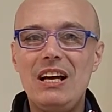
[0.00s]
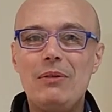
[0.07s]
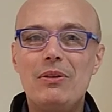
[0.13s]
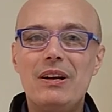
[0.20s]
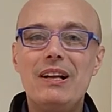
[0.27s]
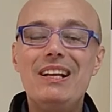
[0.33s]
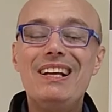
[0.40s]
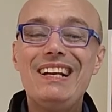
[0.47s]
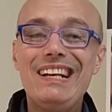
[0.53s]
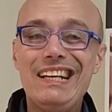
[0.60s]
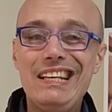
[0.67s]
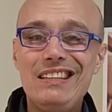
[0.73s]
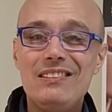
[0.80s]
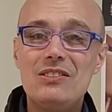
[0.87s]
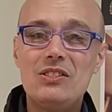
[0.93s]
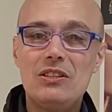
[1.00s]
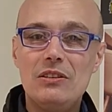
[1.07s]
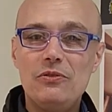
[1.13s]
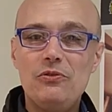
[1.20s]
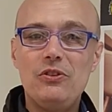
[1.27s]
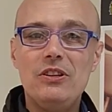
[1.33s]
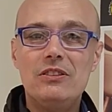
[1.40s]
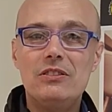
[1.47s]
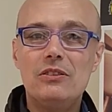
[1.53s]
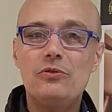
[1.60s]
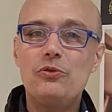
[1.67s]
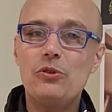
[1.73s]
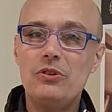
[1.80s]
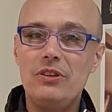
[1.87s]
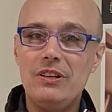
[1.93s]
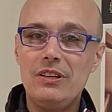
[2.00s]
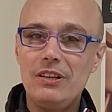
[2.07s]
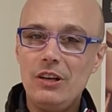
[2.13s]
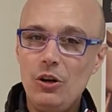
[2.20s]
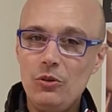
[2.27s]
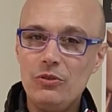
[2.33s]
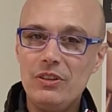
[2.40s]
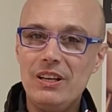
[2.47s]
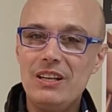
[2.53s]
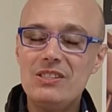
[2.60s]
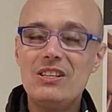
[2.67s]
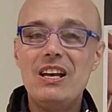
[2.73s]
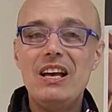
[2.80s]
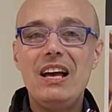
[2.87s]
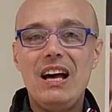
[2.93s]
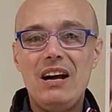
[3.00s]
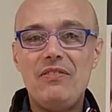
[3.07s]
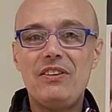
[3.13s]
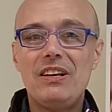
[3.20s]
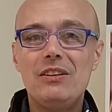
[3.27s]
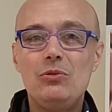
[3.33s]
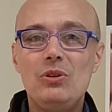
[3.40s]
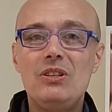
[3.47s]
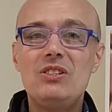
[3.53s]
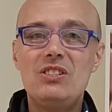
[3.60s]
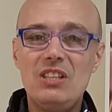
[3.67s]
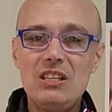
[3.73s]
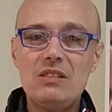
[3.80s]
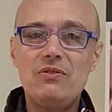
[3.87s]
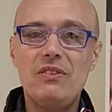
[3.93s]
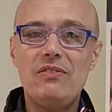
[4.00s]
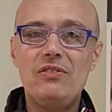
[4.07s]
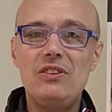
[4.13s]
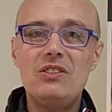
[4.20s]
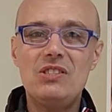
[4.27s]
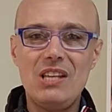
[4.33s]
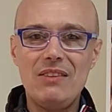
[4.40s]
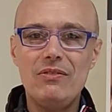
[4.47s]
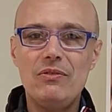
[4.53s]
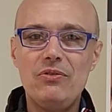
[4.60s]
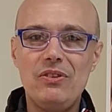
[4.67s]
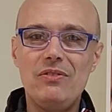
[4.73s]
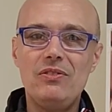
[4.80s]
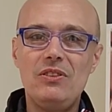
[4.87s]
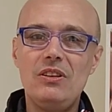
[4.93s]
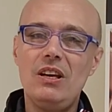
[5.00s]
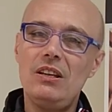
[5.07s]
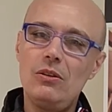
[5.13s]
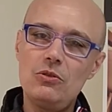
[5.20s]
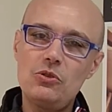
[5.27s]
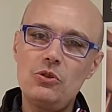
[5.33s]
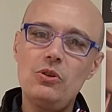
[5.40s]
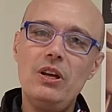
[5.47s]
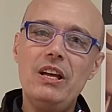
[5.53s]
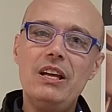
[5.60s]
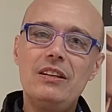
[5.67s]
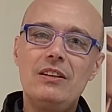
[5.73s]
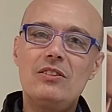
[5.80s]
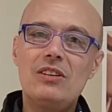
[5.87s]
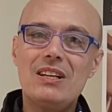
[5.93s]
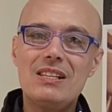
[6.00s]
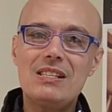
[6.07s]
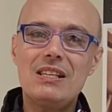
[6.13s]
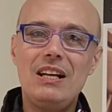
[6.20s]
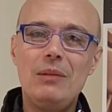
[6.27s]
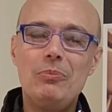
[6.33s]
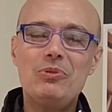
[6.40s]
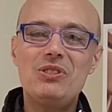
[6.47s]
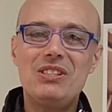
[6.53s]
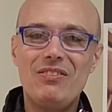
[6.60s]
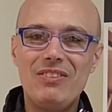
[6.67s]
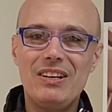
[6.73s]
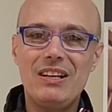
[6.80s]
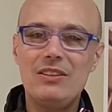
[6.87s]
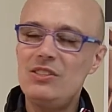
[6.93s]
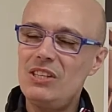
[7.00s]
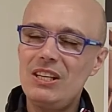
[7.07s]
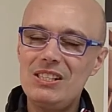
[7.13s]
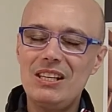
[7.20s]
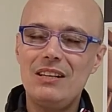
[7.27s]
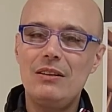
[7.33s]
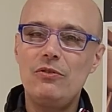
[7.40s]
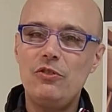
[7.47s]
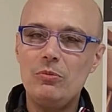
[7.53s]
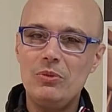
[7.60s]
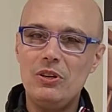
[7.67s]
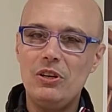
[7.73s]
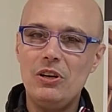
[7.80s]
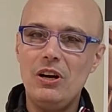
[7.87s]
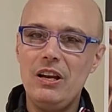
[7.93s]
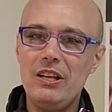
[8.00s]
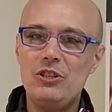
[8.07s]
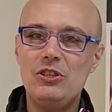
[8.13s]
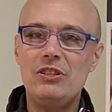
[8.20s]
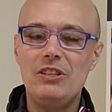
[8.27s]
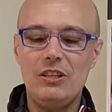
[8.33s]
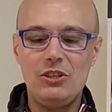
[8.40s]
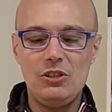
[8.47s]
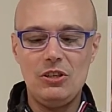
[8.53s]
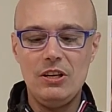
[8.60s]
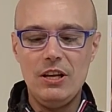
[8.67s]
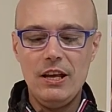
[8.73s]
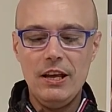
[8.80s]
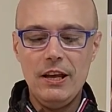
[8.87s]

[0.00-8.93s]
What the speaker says: our latest air filter for the Hondas Africa Twin 650, 750 and also the Transalp 600 from the early generation.